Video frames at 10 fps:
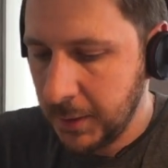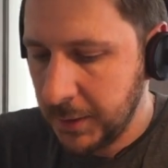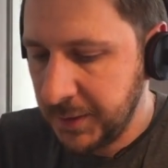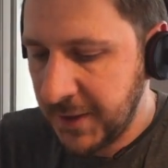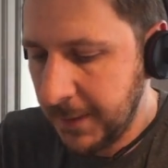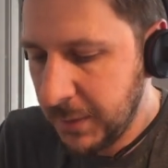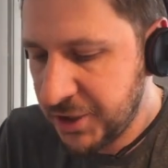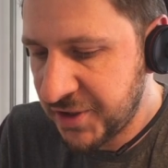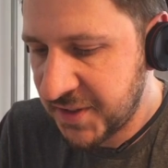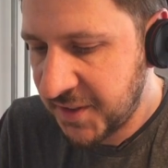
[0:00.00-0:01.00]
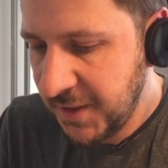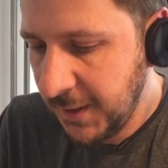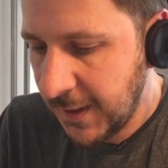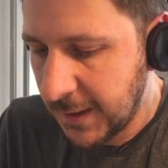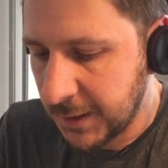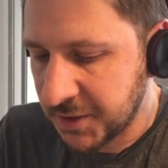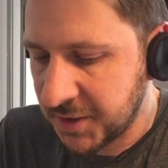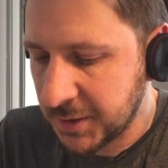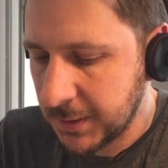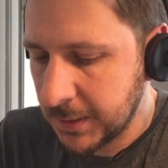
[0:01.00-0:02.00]
Talmage
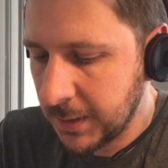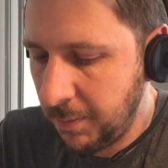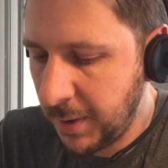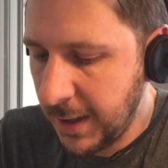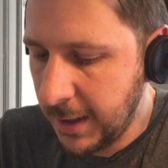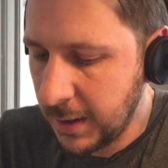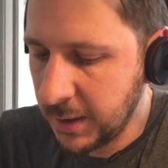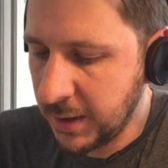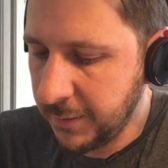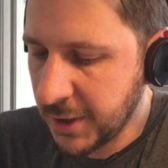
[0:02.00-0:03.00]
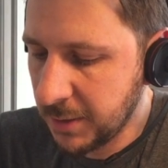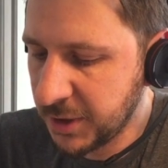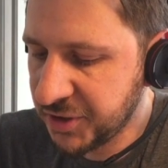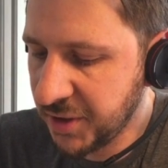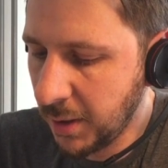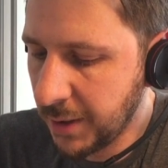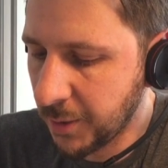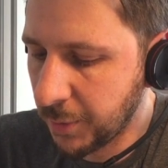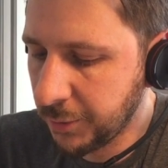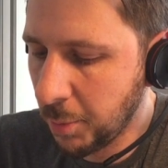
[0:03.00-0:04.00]
Steelheart. Play. Give Talmage Steelheart
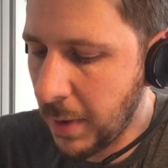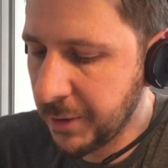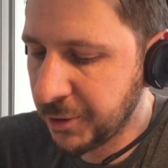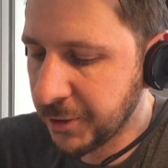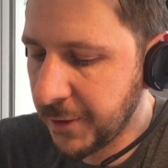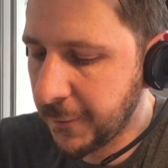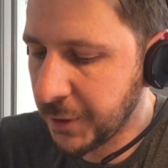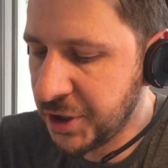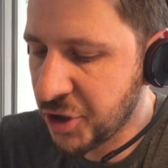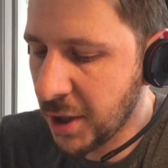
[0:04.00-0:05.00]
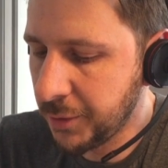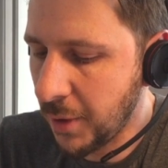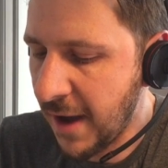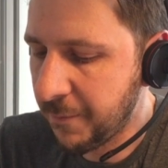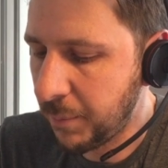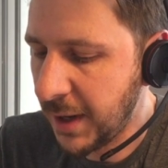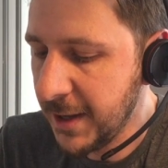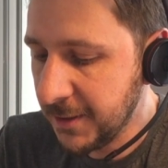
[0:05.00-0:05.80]
a +1 power counter for each card you have played